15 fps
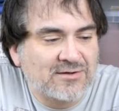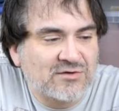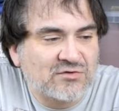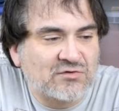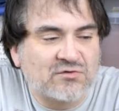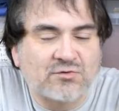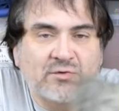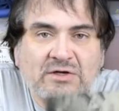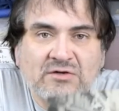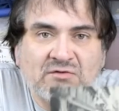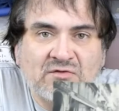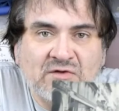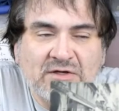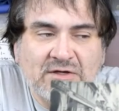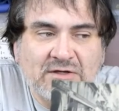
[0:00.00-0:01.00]
street
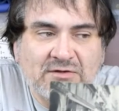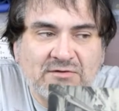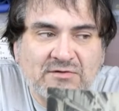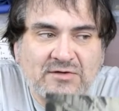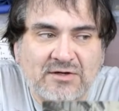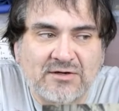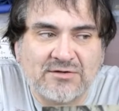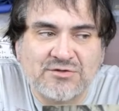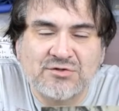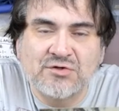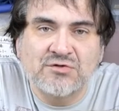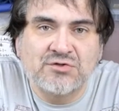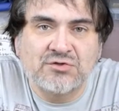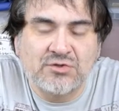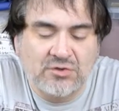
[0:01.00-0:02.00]
scenes that
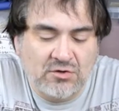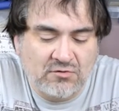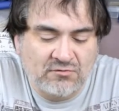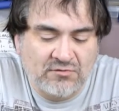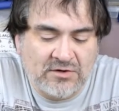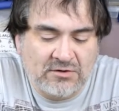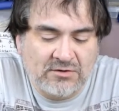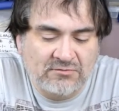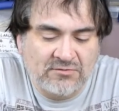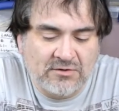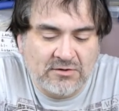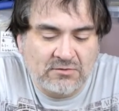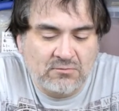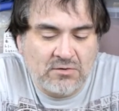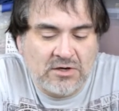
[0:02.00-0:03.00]
just should go very,
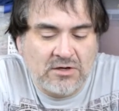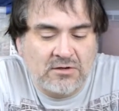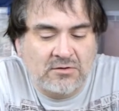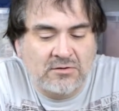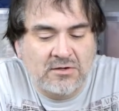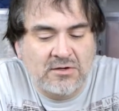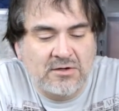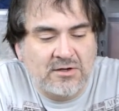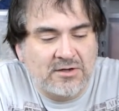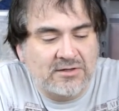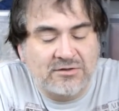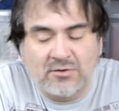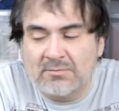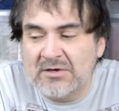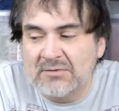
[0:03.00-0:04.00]
very well. Like,
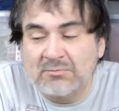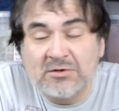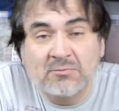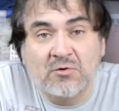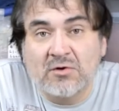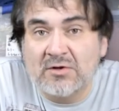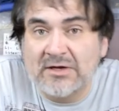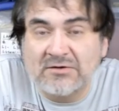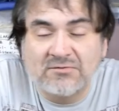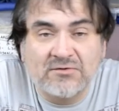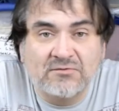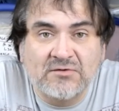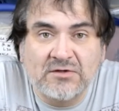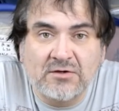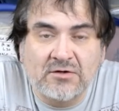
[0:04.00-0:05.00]
there might be more like
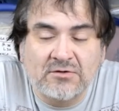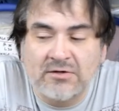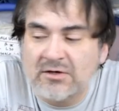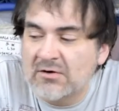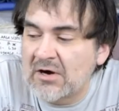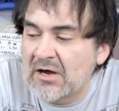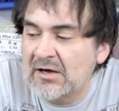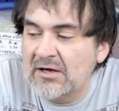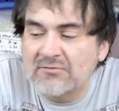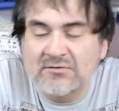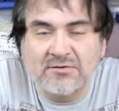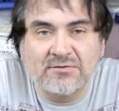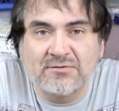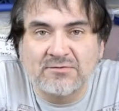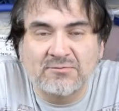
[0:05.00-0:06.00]
1,500 here. I
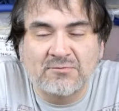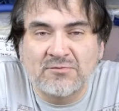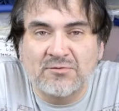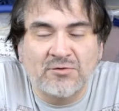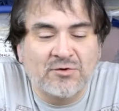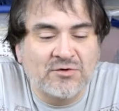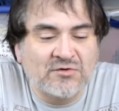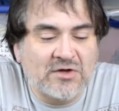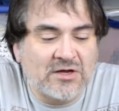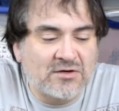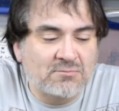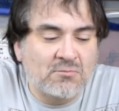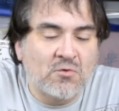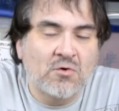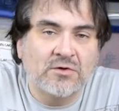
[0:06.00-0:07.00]
haven't looked at
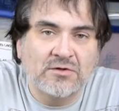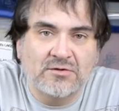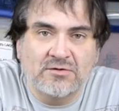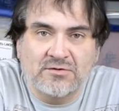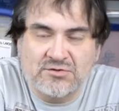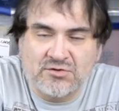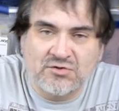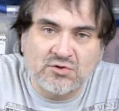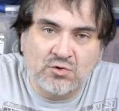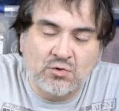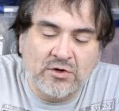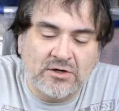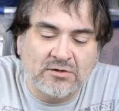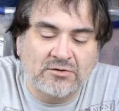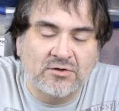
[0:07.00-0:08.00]
it more than a just
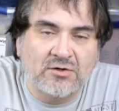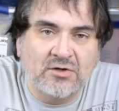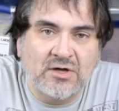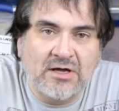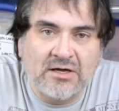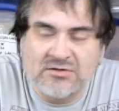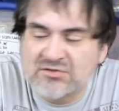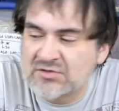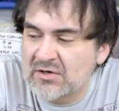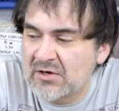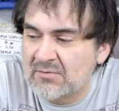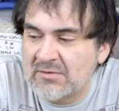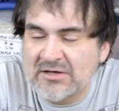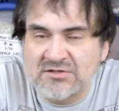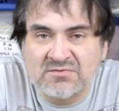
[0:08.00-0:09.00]
quick glance.
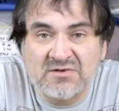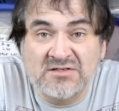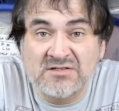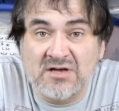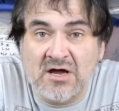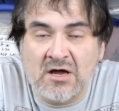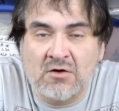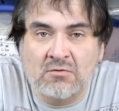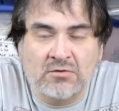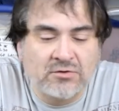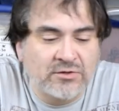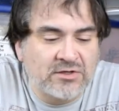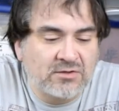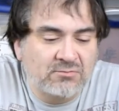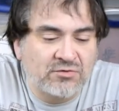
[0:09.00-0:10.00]
I spent an hour
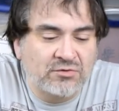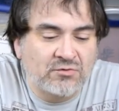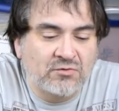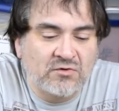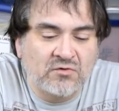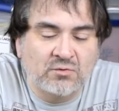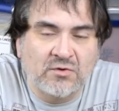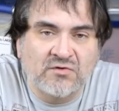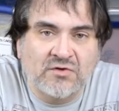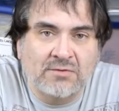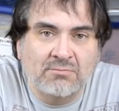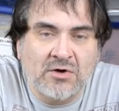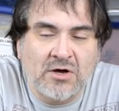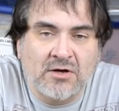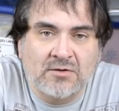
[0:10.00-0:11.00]
looking through these once I
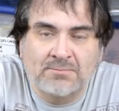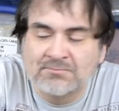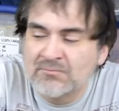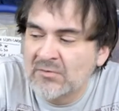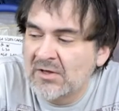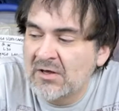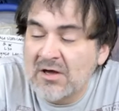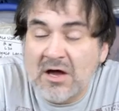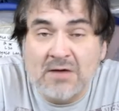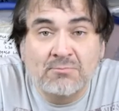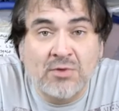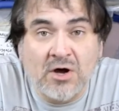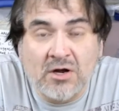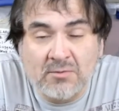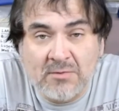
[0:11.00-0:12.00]
bought them. I
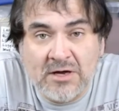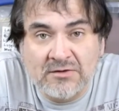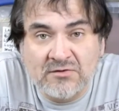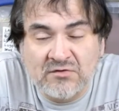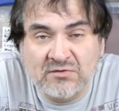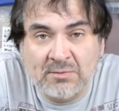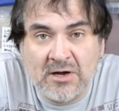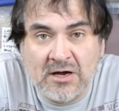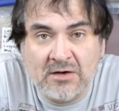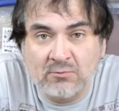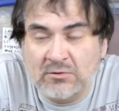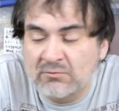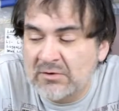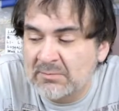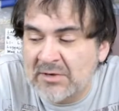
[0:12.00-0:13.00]
bought them on the spot.
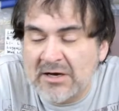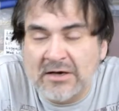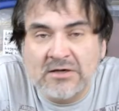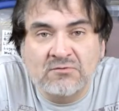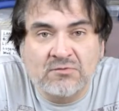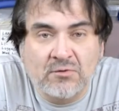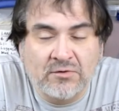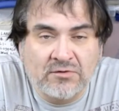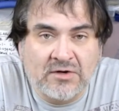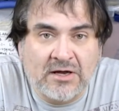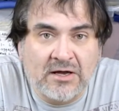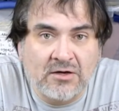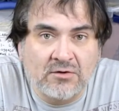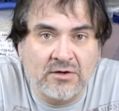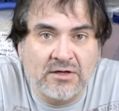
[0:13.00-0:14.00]
We went back and forth and
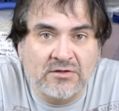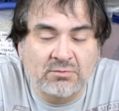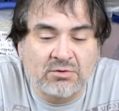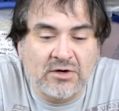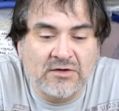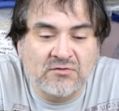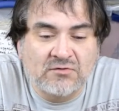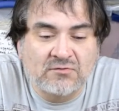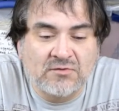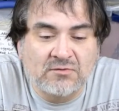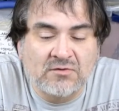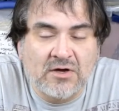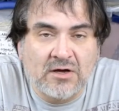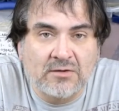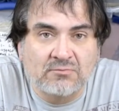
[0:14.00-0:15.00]
haggled on the price a few
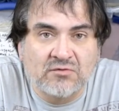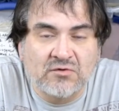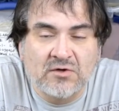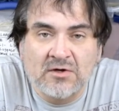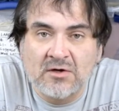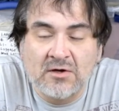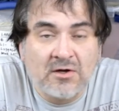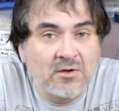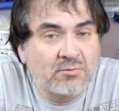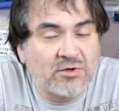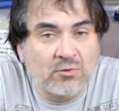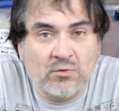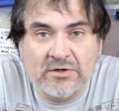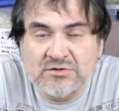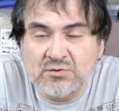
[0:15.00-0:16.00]
times. But
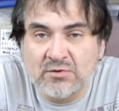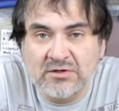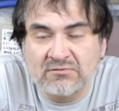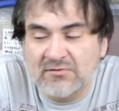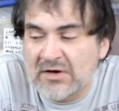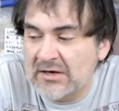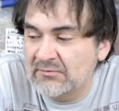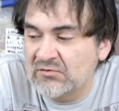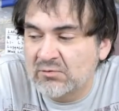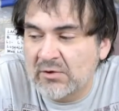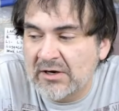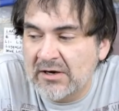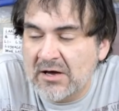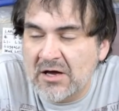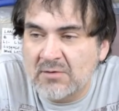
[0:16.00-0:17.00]
125 is what
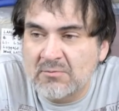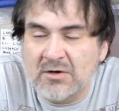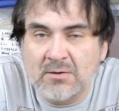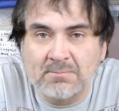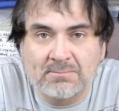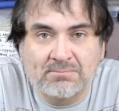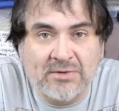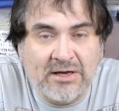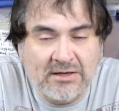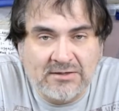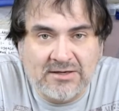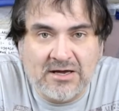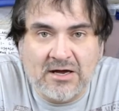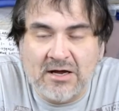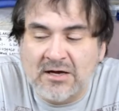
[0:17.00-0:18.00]
I got them off. Paid
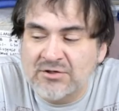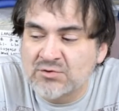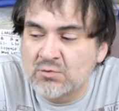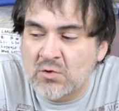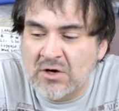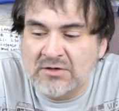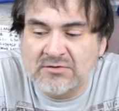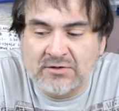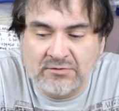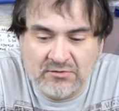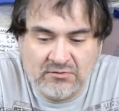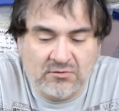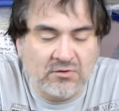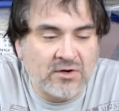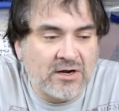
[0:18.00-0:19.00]
cash, walked out the
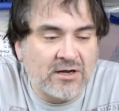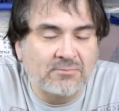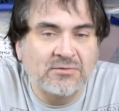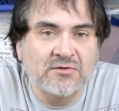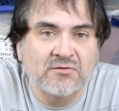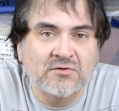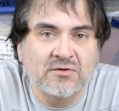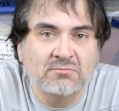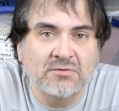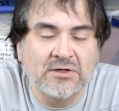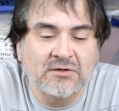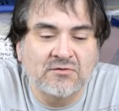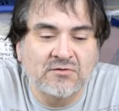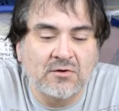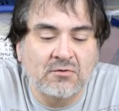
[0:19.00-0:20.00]
door happy as can
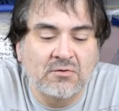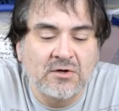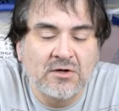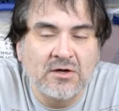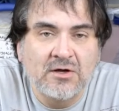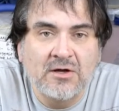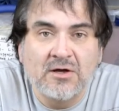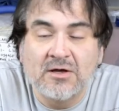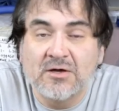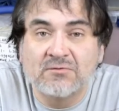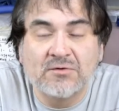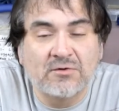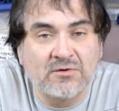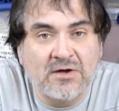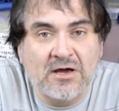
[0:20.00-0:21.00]
be. So if
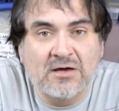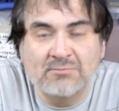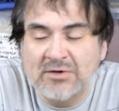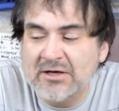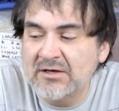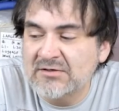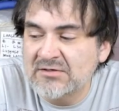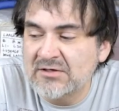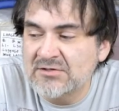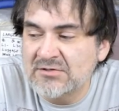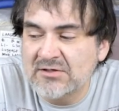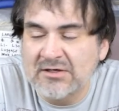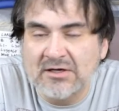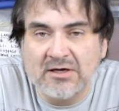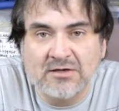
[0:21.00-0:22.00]
you're not paying
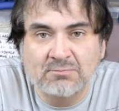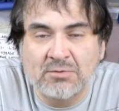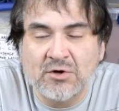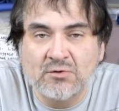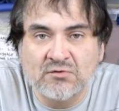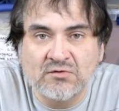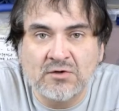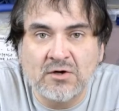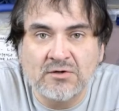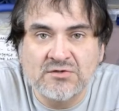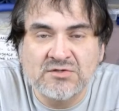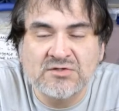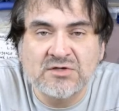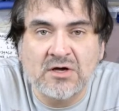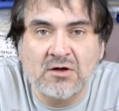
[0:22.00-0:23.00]
attention, again, postcards
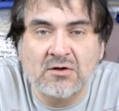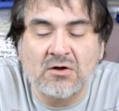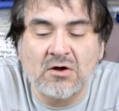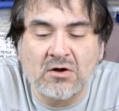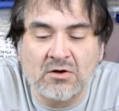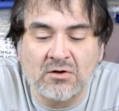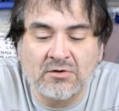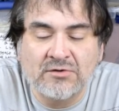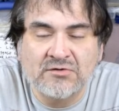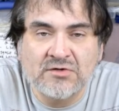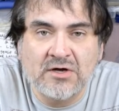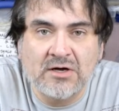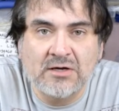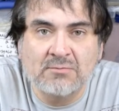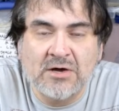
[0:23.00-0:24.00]
sell all the
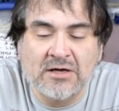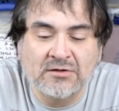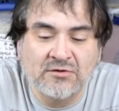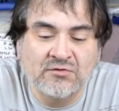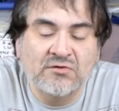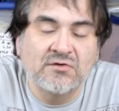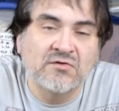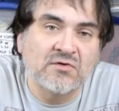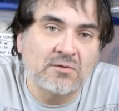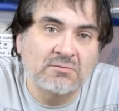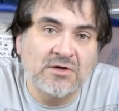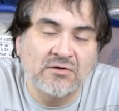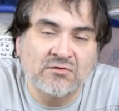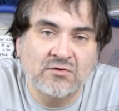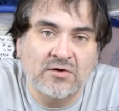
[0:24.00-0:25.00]
time. I listed some
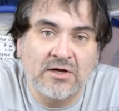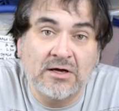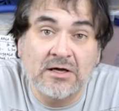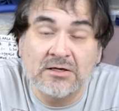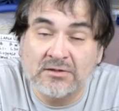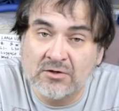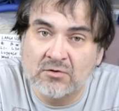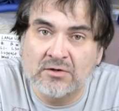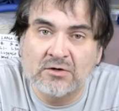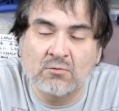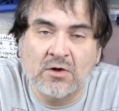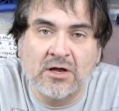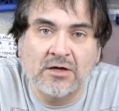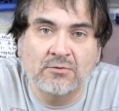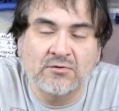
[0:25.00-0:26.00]
yesterday, and literally
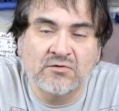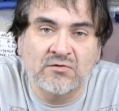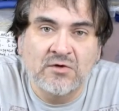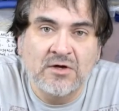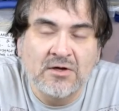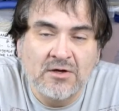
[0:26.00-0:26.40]
while I was